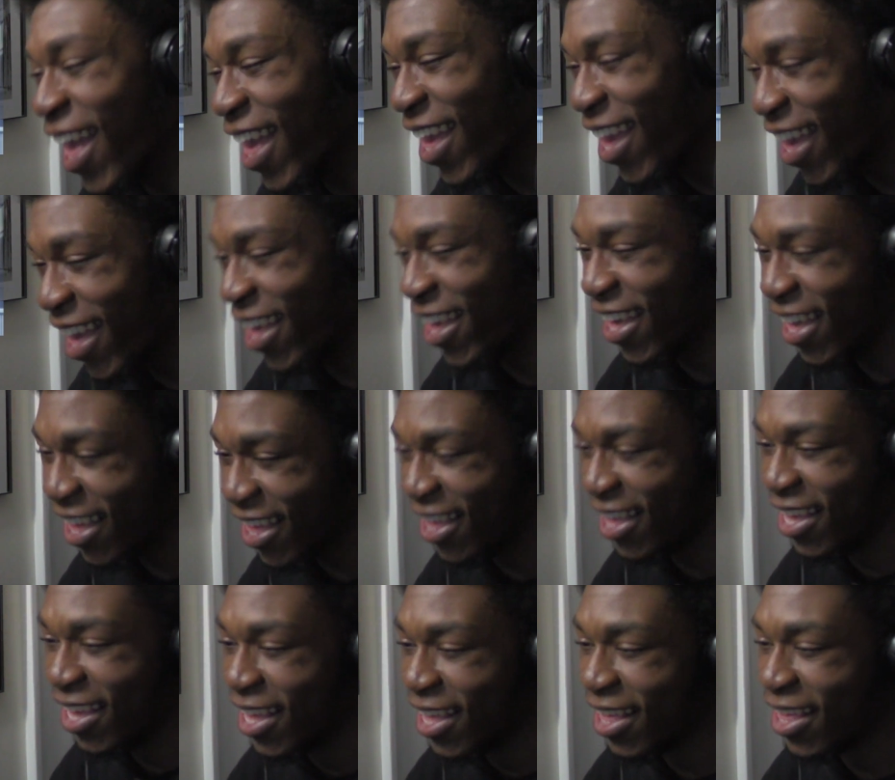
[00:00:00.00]

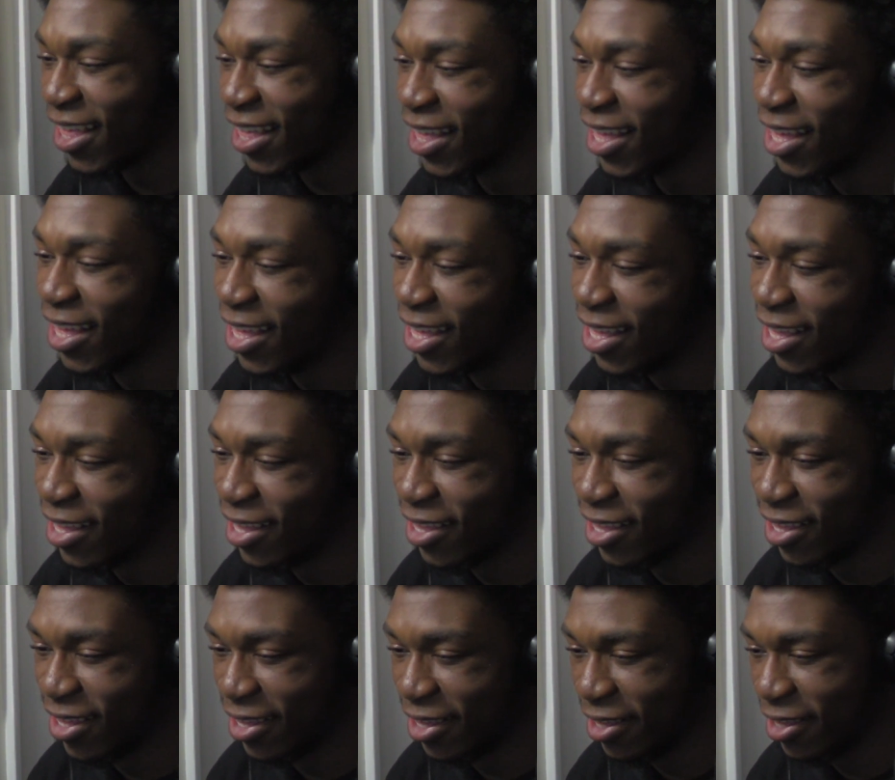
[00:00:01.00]

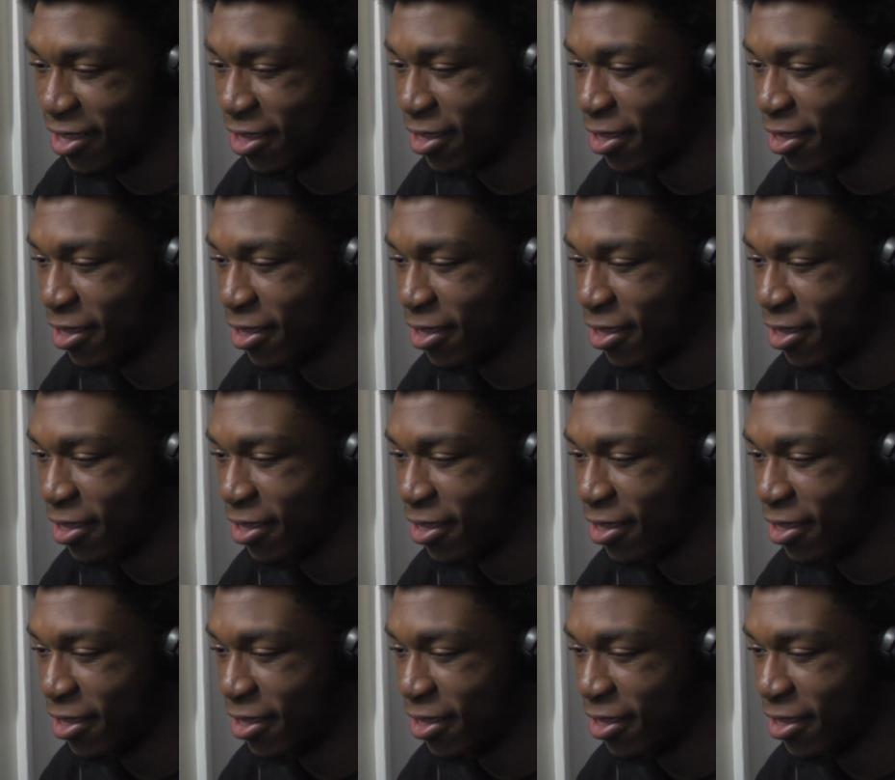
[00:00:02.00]
[no speech]